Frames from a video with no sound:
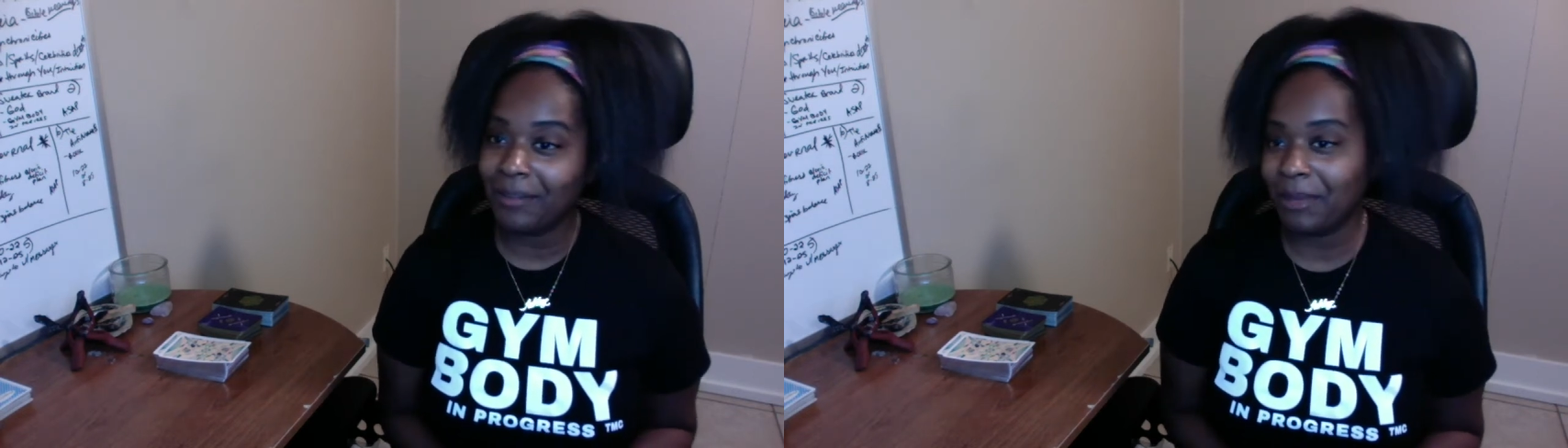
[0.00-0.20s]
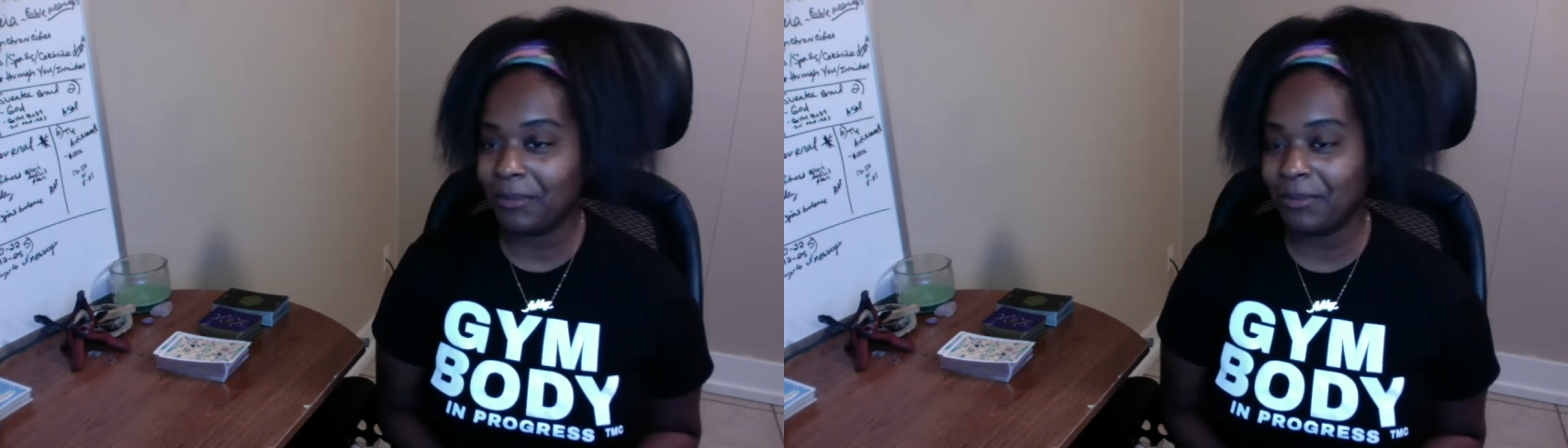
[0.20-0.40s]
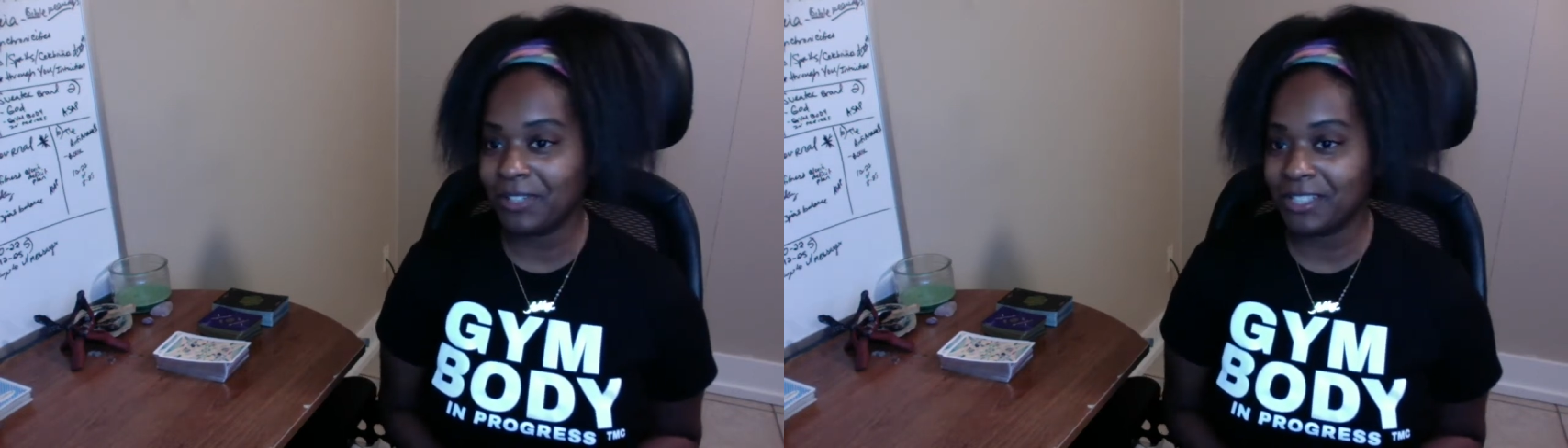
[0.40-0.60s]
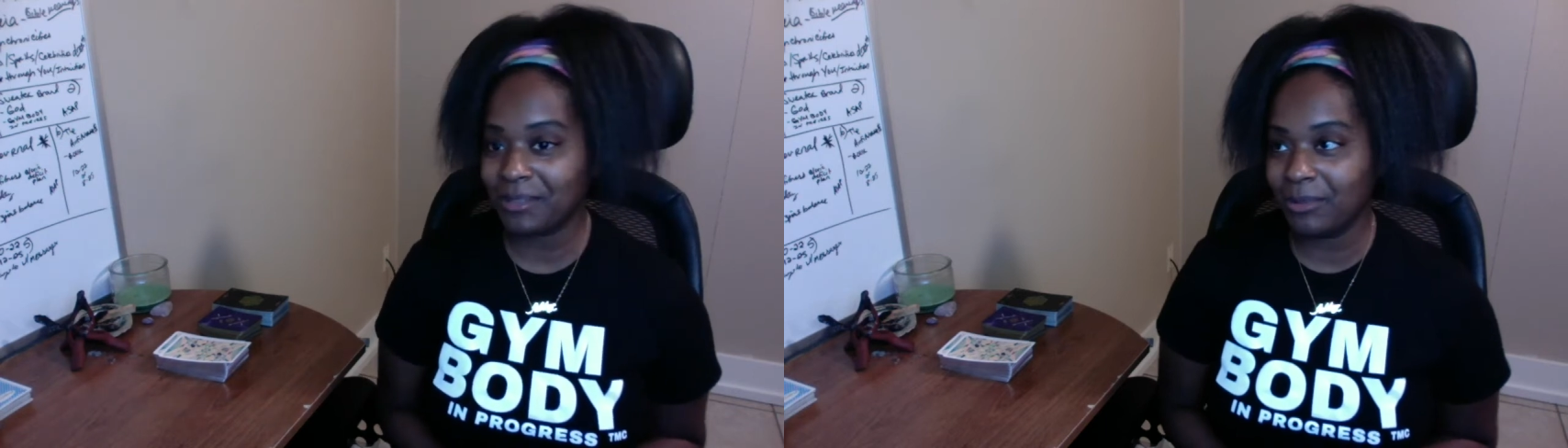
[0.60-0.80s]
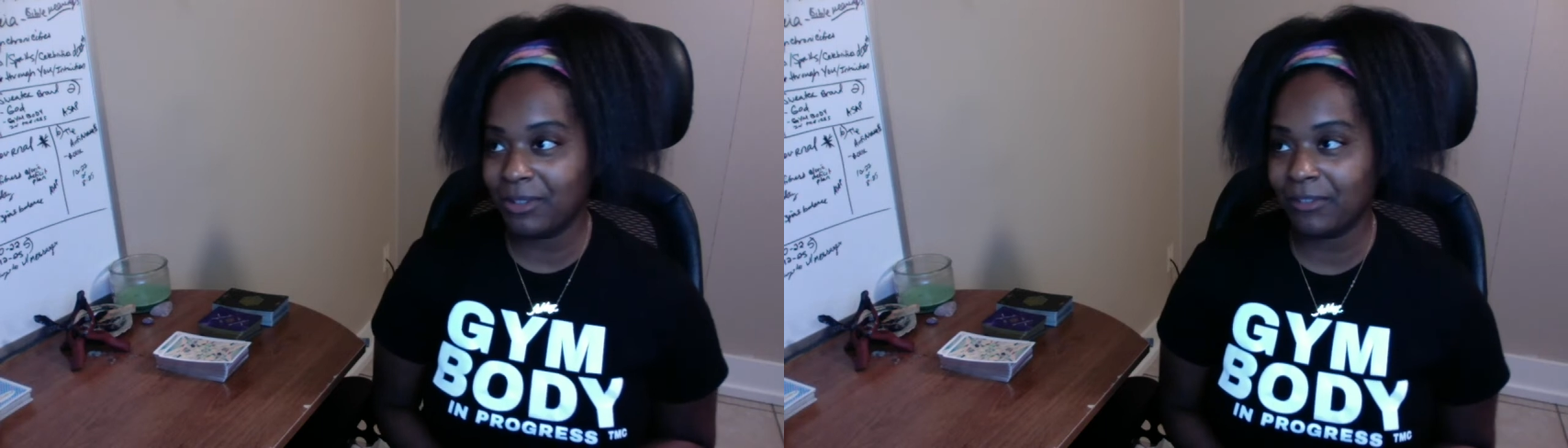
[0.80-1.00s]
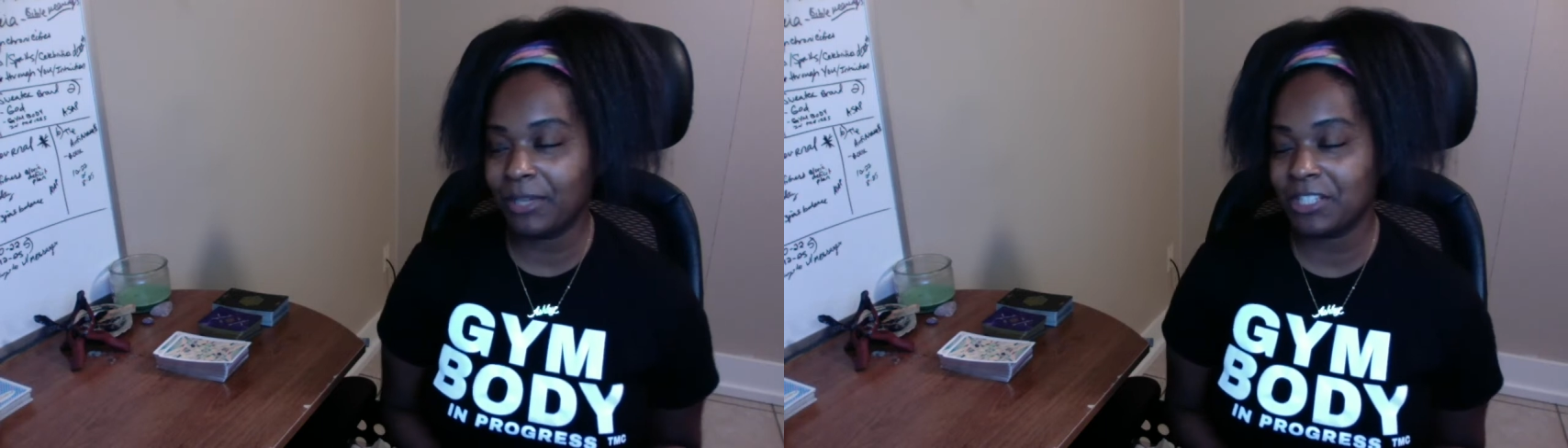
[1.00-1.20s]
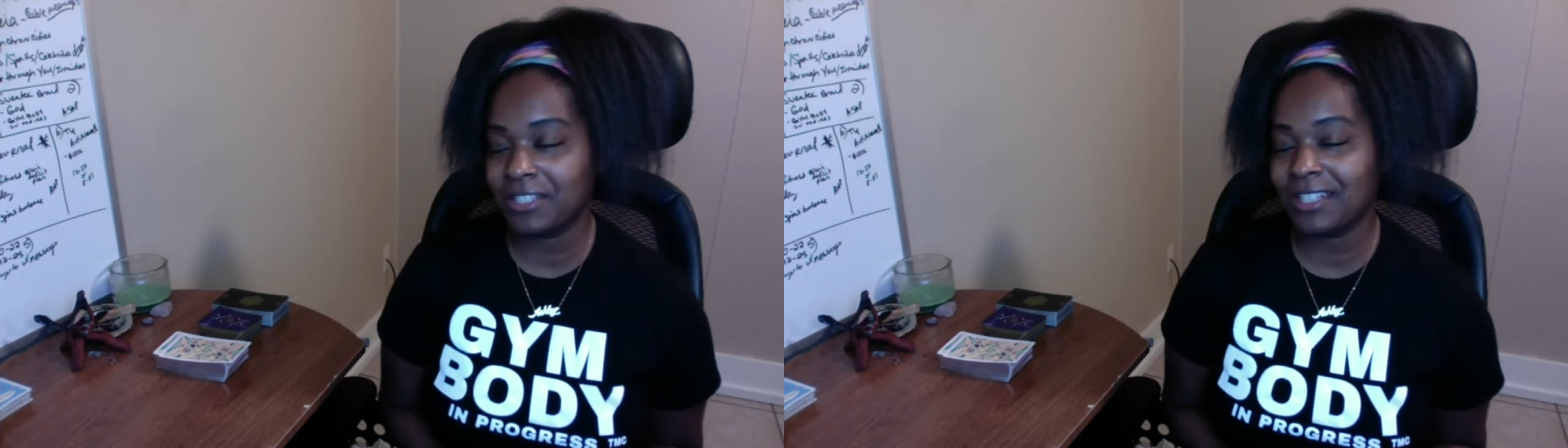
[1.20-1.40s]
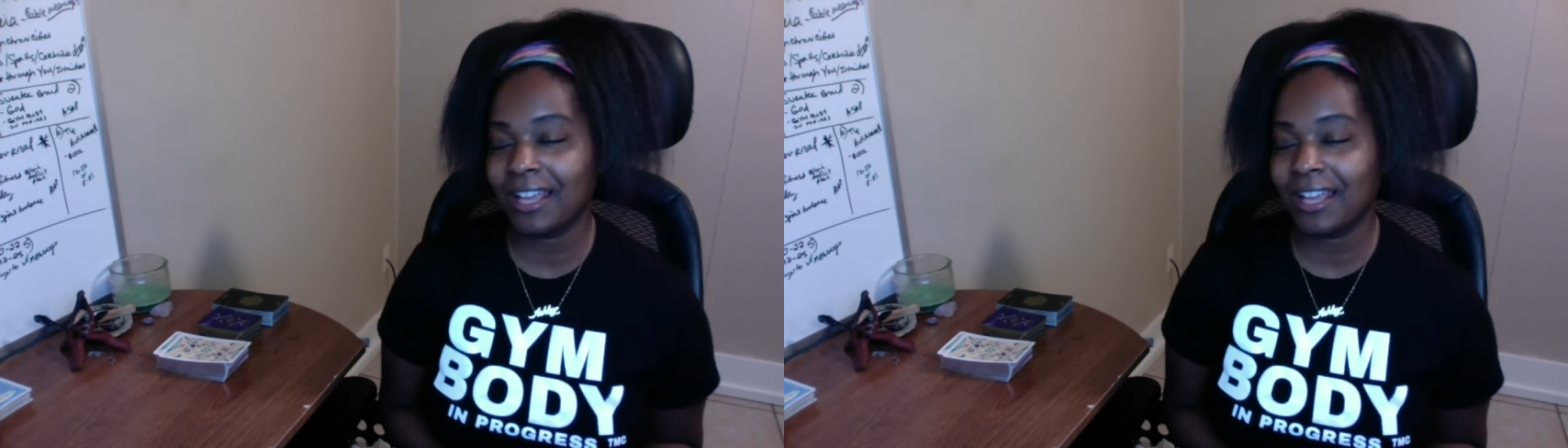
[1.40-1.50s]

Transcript: Maybe we'll get some new information today.